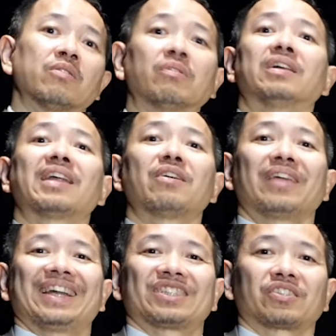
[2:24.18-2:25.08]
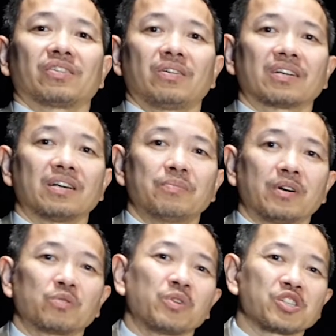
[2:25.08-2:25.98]
Well, now let's talk
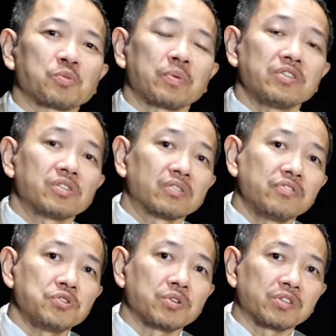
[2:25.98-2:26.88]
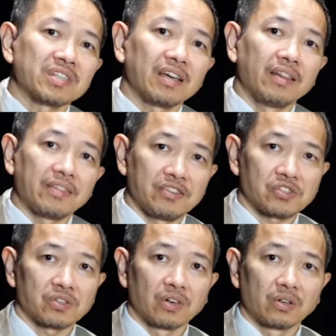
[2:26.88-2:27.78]
about what special features in this
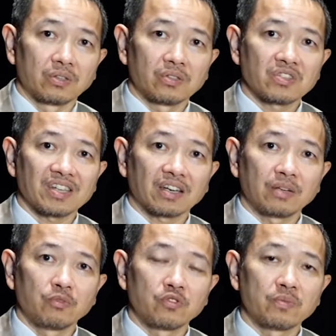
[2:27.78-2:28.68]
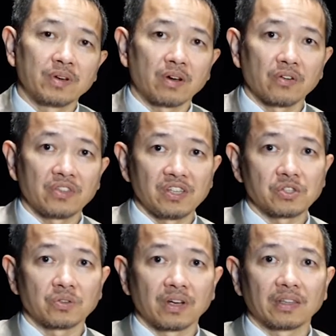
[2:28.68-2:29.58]
slow second movement of this
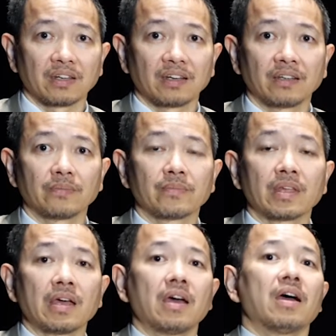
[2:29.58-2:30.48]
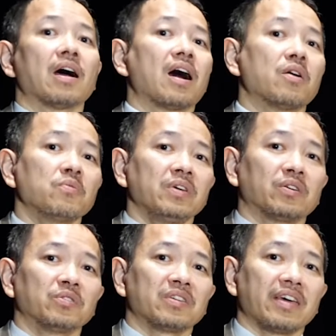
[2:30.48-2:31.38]
sonata. How we
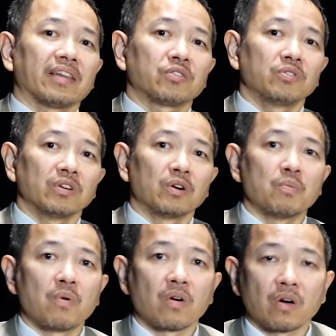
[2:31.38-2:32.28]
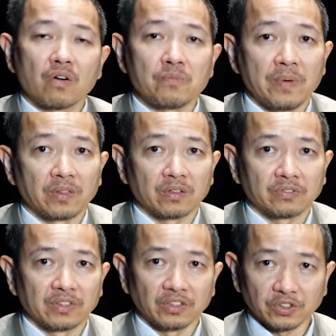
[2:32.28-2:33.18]
could get to know more of
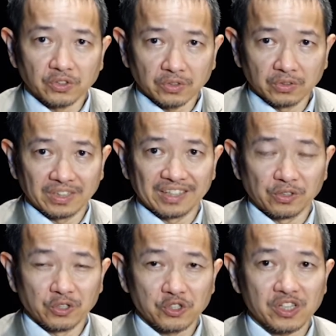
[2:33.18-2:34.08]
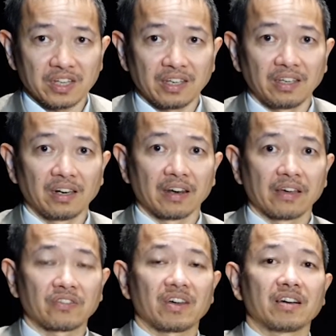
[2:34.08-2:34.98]
Beethoven through the notes he
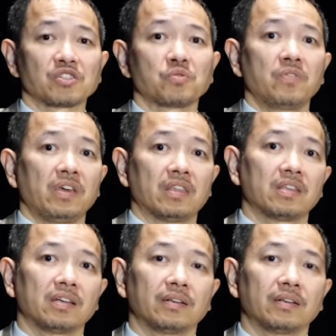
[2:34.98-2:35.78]
left us with.